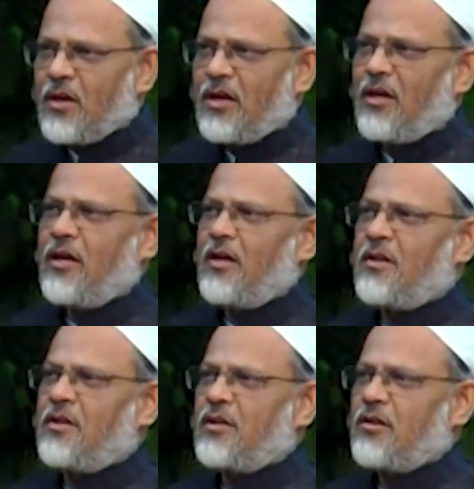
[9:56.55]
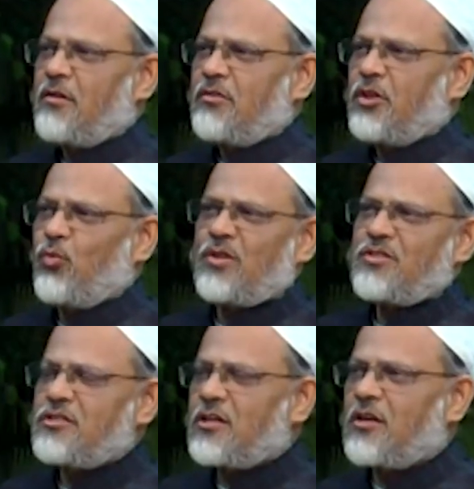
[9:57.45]
And the
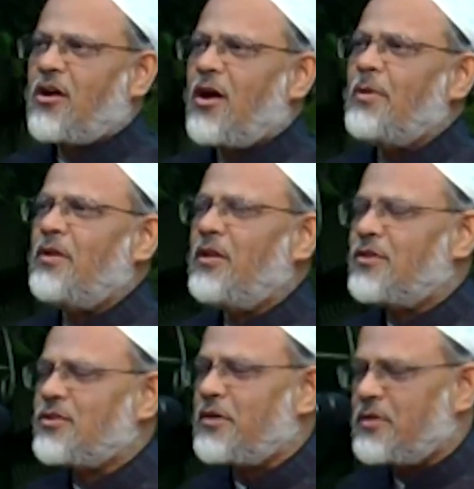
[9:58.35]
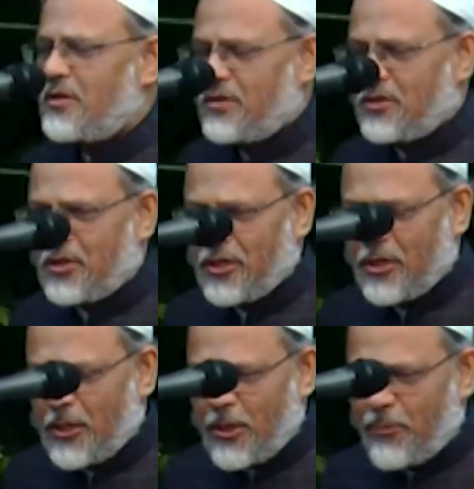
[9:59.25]
verses that are commonly recited
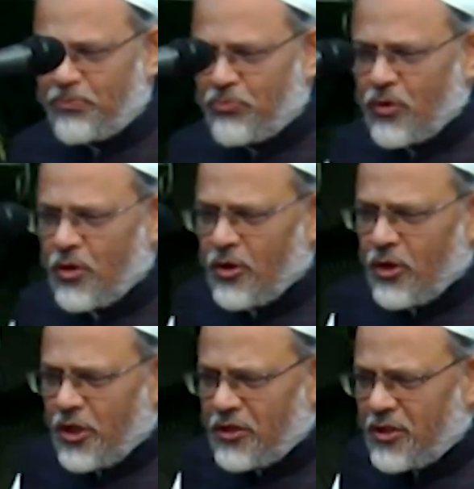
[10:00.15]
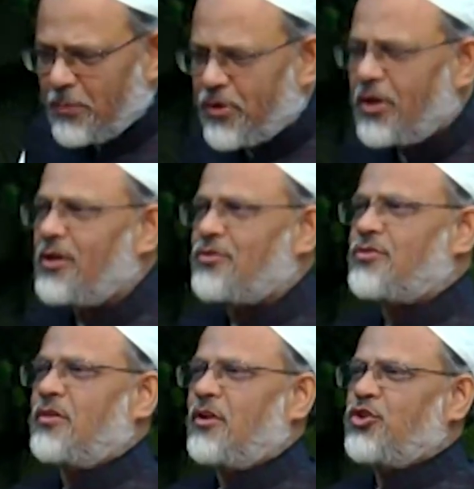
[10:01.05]
in the
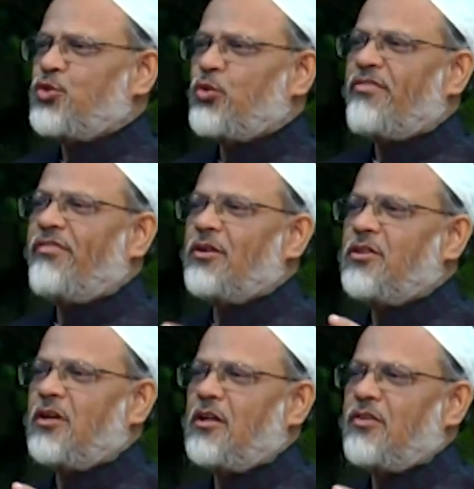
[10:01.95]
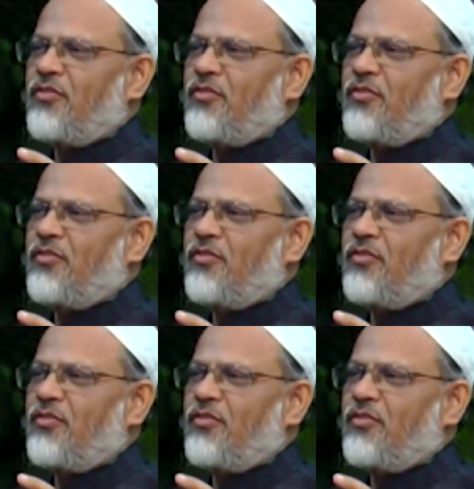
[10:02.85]
prayers is Surah Fatiha, the